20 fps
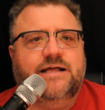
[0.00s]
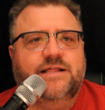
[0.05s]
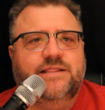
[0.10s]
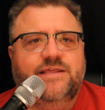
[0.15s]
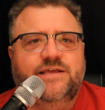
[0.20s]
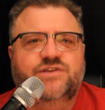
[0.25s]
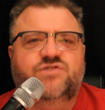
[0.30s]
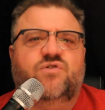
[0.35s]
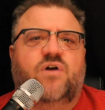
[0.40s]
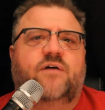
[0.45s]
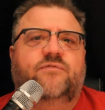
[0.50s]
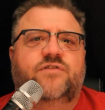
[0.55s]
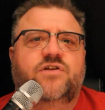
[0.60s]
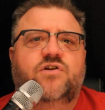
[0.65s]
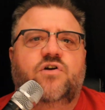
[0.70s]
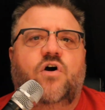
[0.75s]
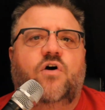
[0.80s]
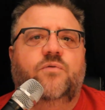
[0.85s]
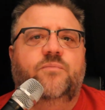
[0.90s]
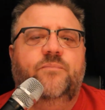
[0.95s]
These are often
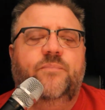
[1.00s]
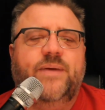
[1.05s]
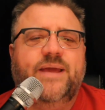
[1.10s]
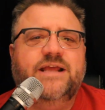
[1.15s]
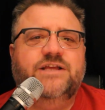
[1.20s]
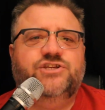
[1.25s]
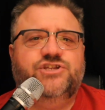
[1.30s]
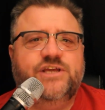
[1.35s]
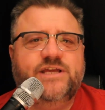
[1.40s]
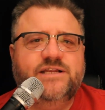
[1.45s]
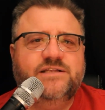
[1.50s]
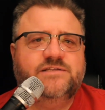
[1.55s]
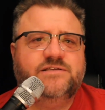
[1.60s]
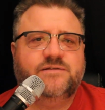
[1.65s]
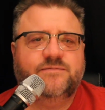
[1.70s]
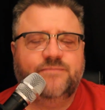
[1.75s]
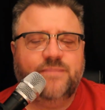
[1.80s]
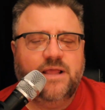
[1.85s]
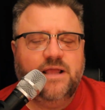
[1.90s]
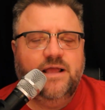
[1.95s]
called pink
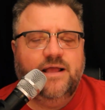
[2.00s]
sheets,